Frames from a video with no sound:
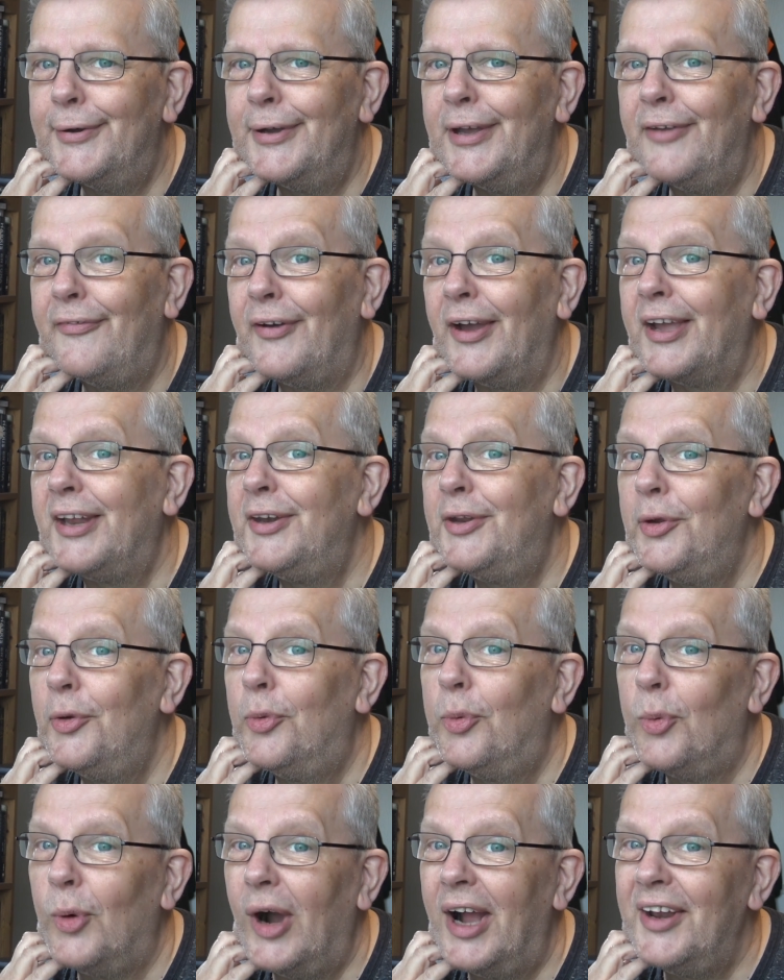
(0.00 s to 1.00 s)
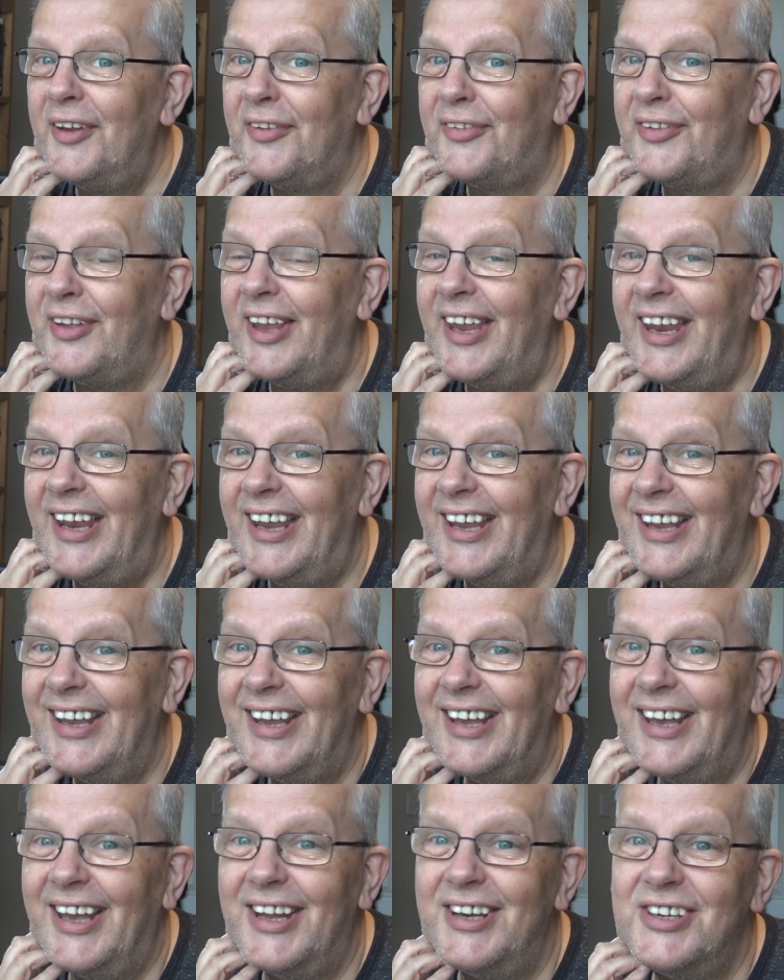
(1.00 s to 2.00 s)
if I can do one thing
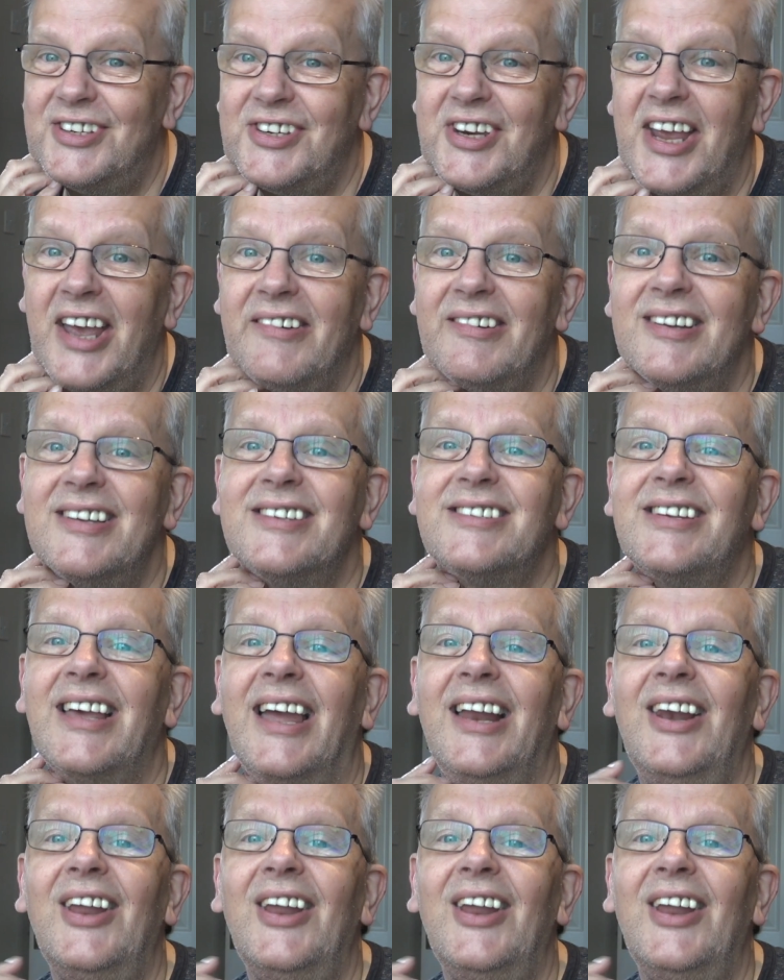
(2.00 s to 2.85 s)
and share it and say,